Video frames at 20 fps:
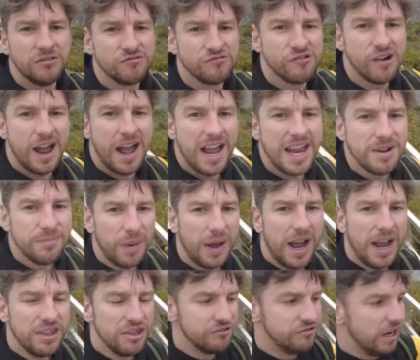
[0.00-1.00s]
right
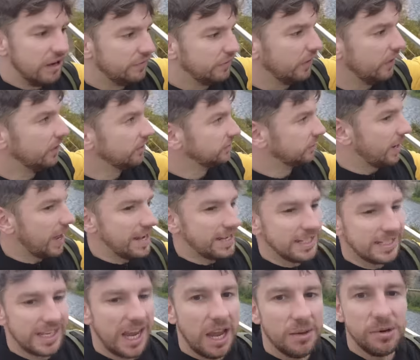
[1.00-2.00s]
by the river. So
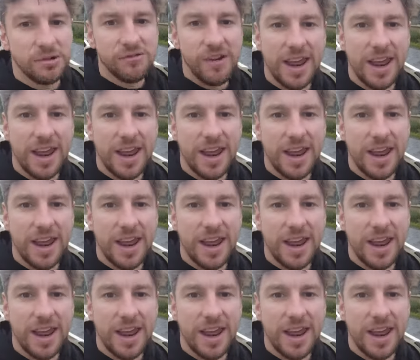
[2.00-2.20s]
anytime it